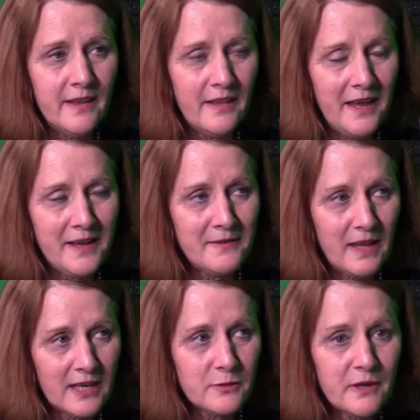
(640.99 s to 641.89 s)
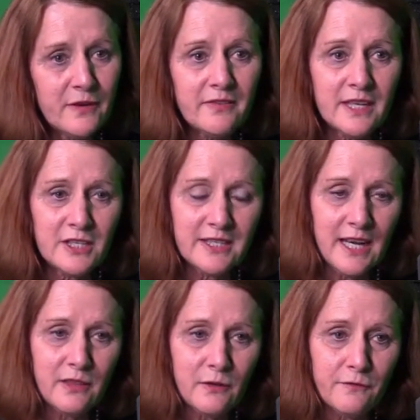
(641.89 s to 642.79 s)
As a matter of fact, they just
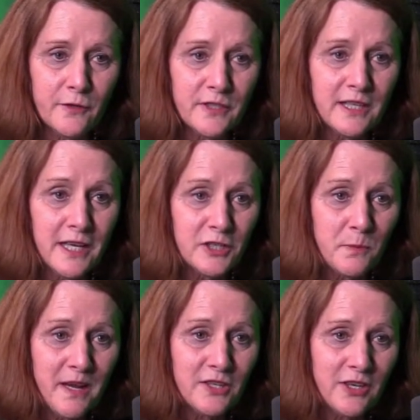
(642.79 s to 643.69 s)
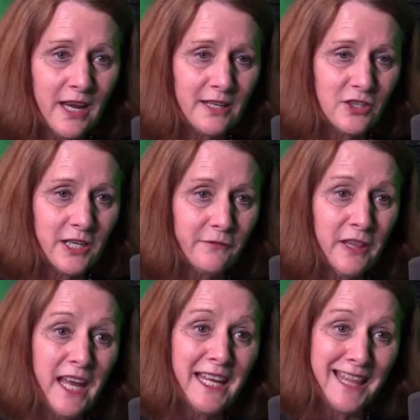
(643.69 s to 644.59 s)
had their first lunch bunch at
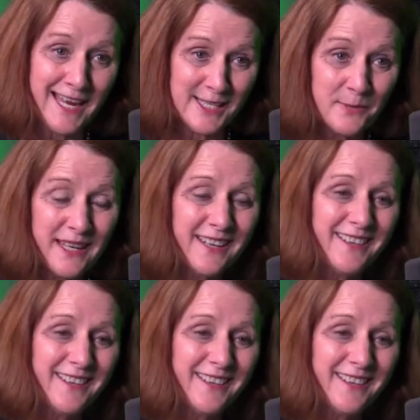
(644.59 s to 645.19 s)
Chick-fil-A last week.